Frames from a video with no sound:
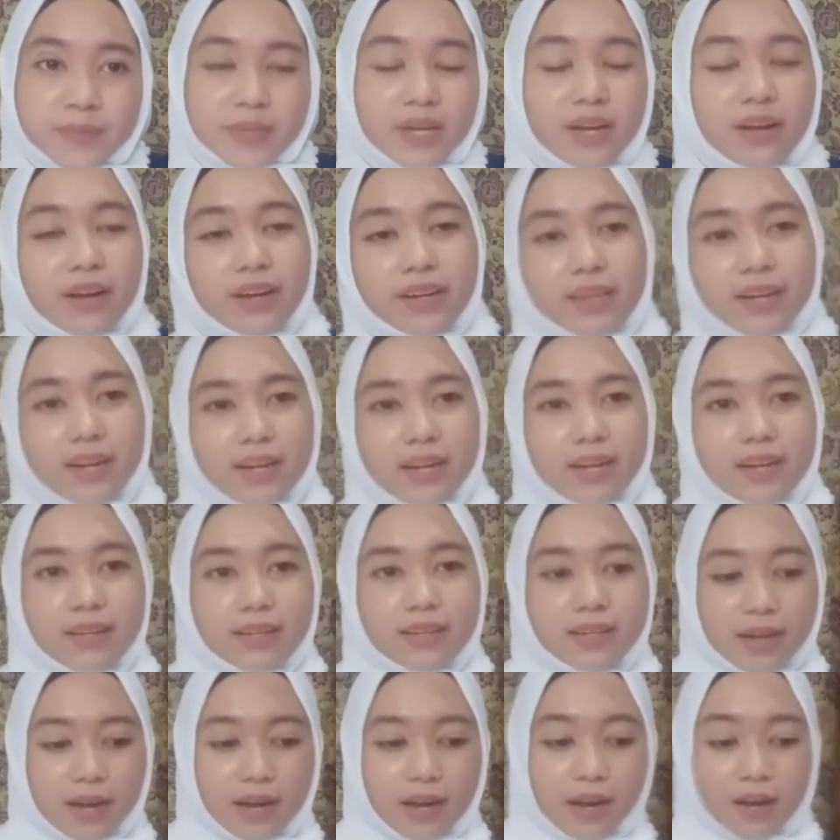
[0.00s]

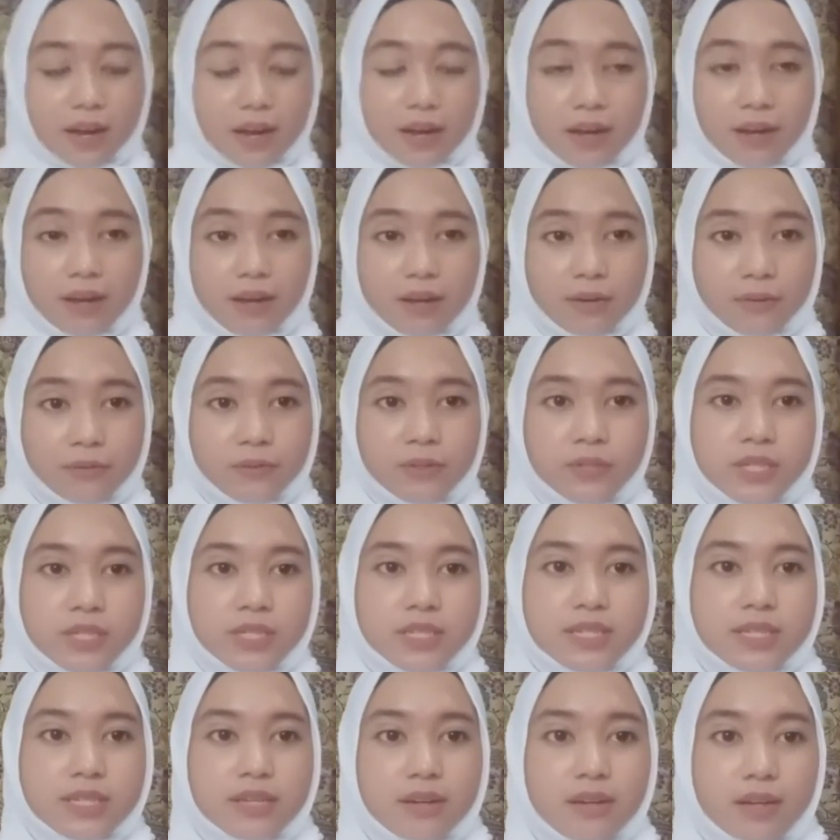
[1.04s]
Okay, I
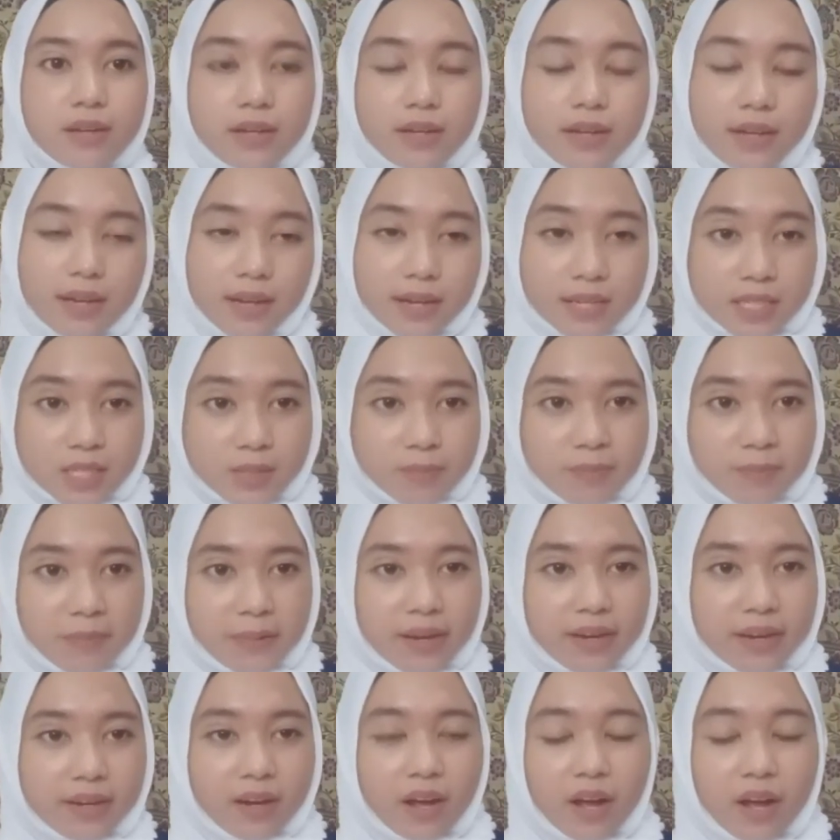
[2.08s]
was
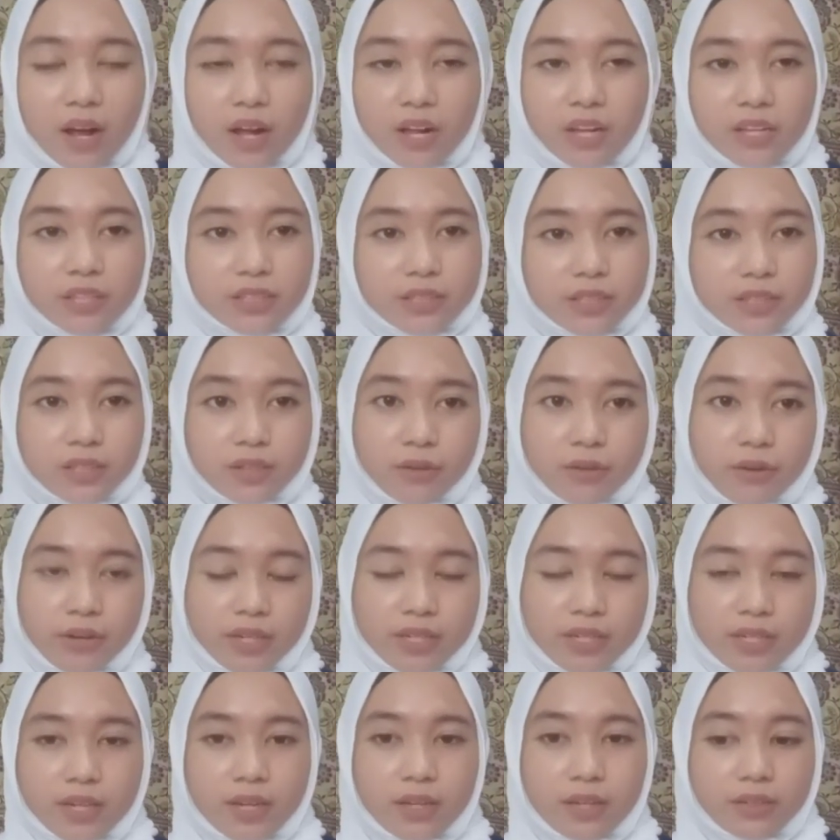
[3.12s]
explain all
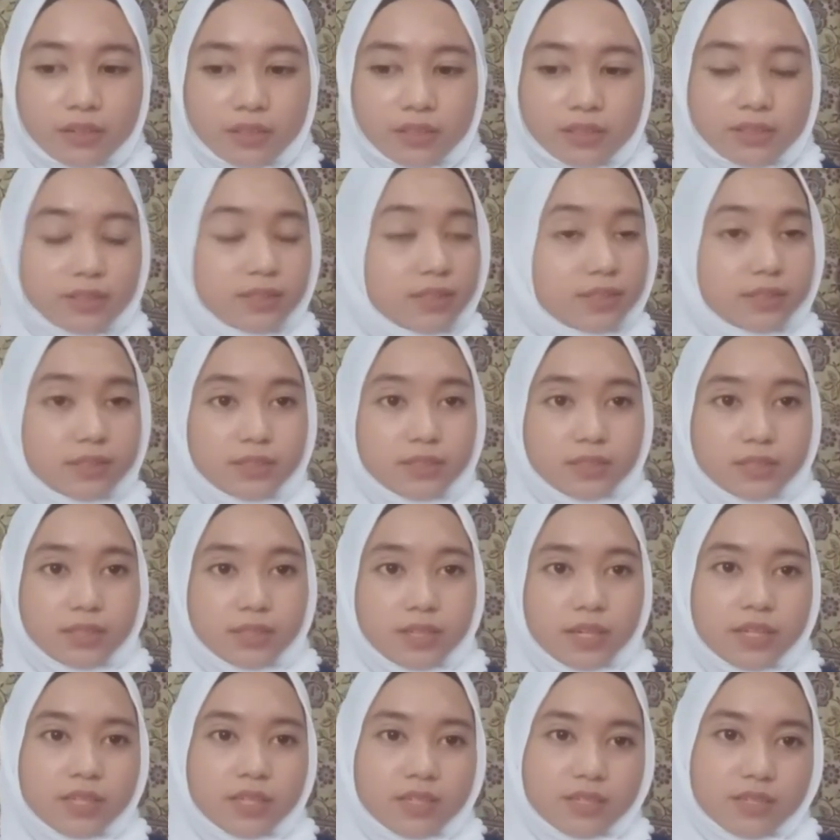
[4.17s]
the
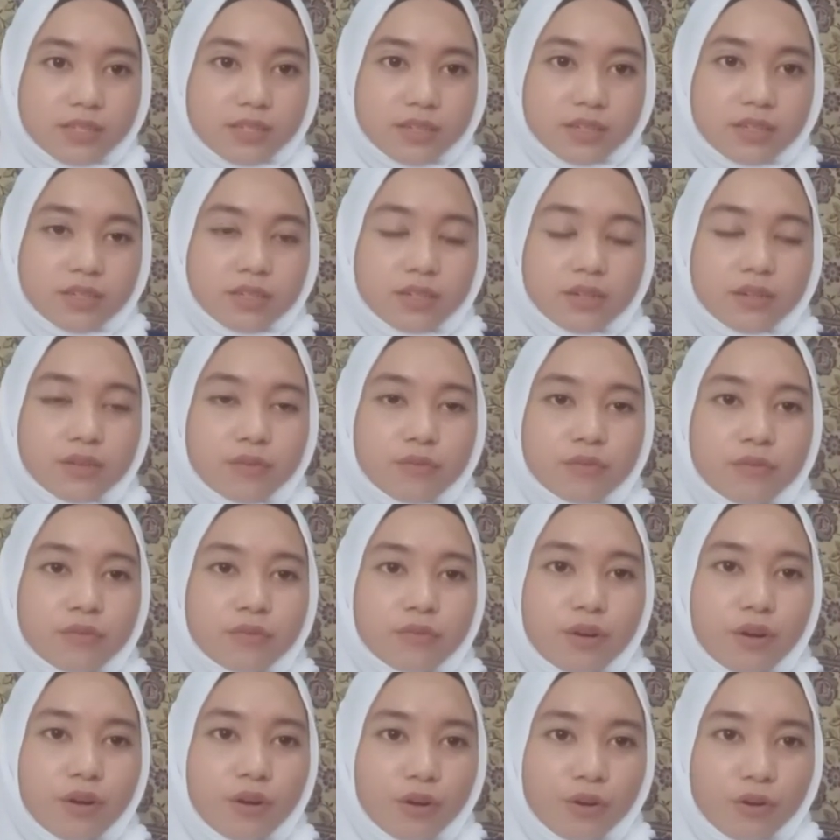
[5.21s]
answer
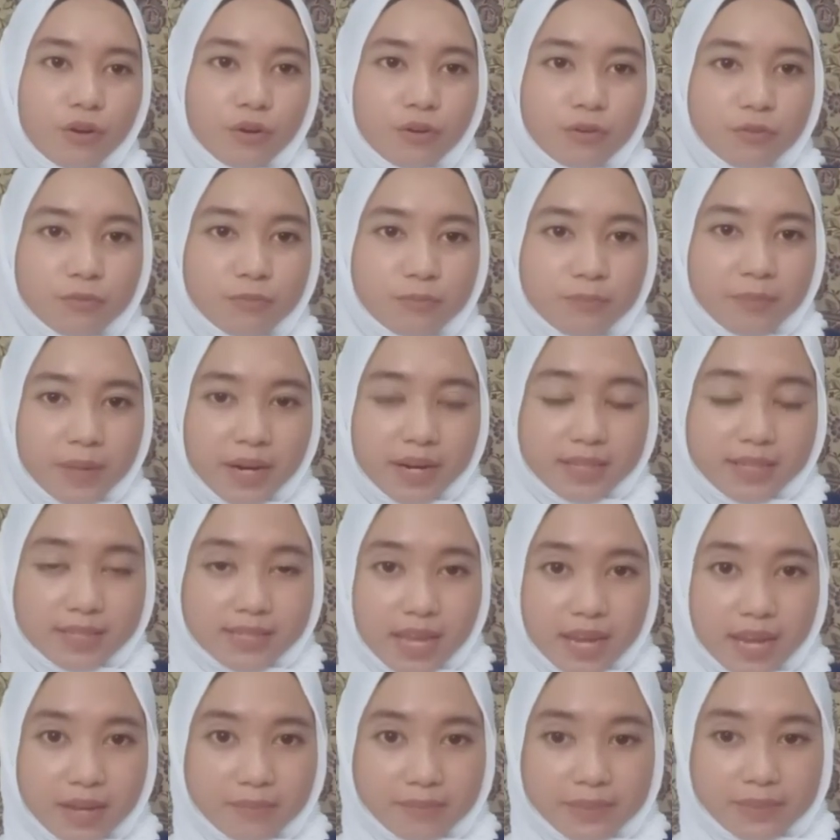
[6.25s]
of my
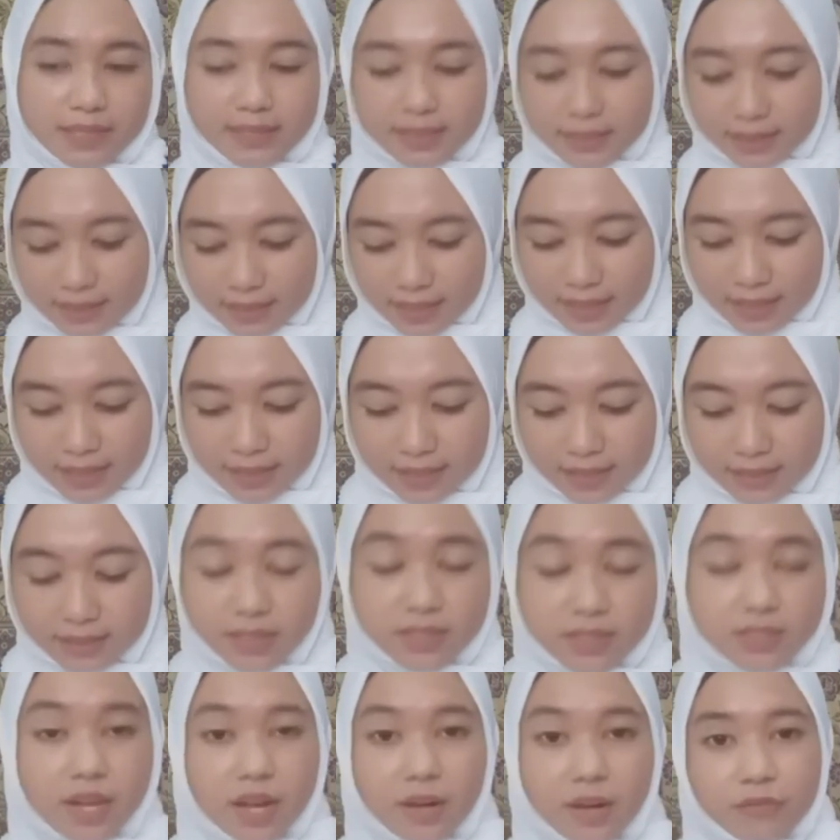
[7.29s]
assignment.
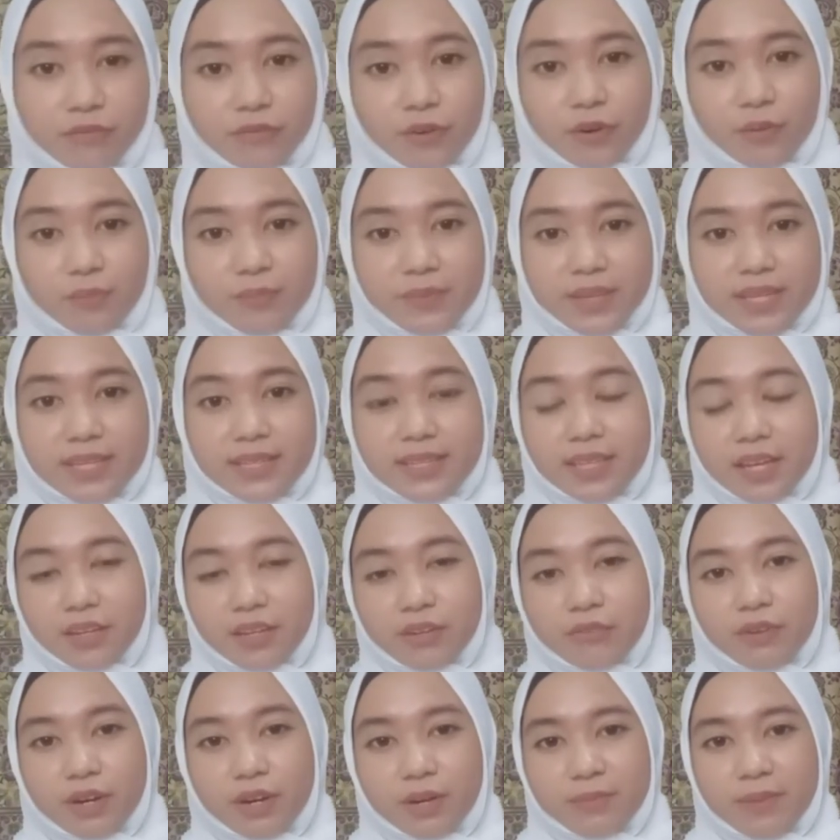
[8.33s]
That's all from me. Thank you
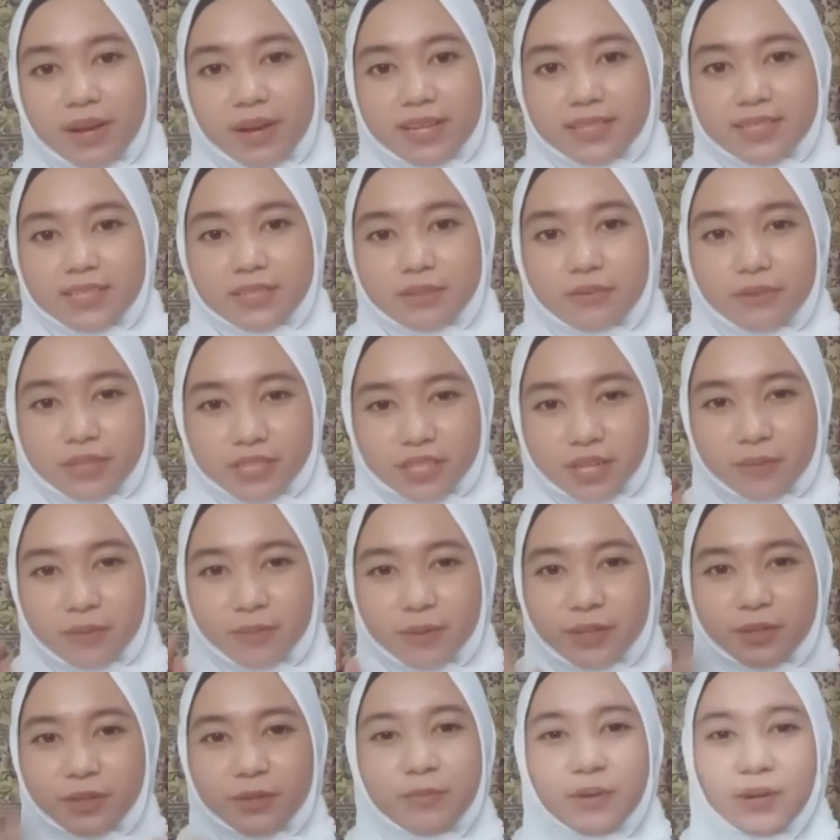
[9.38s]
very much.
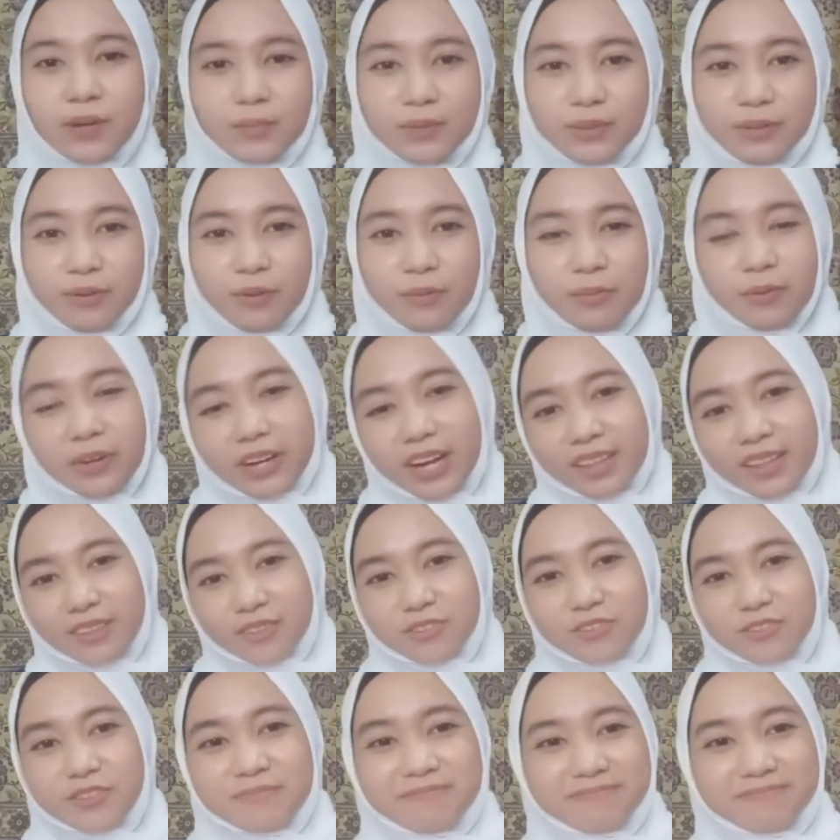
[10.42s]
Wassalamualaikum warahmatullahi
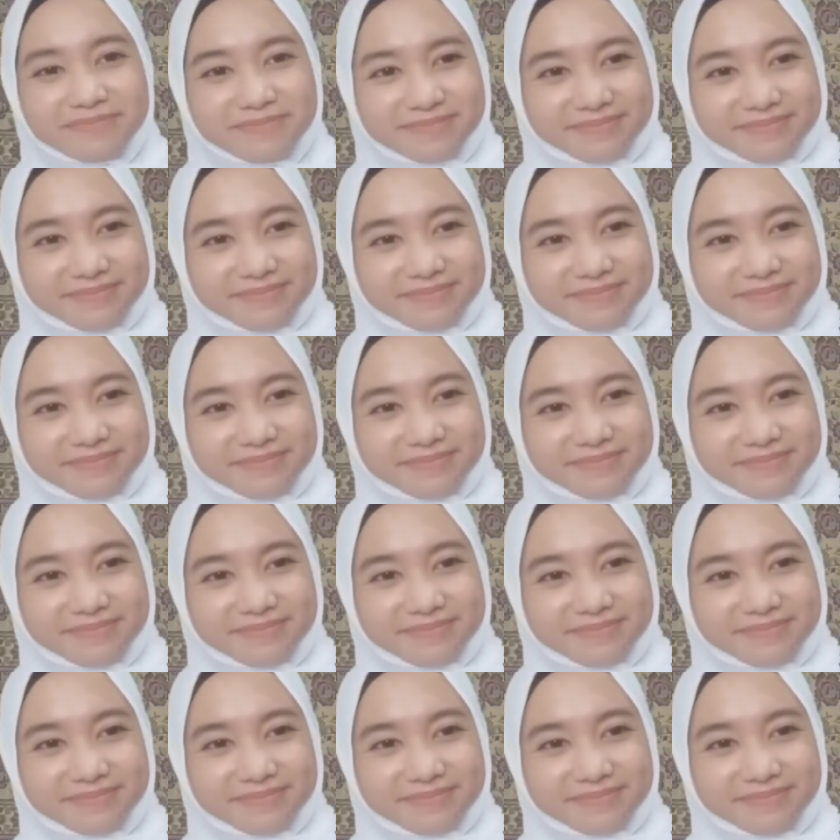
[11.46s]
wabarakatuh.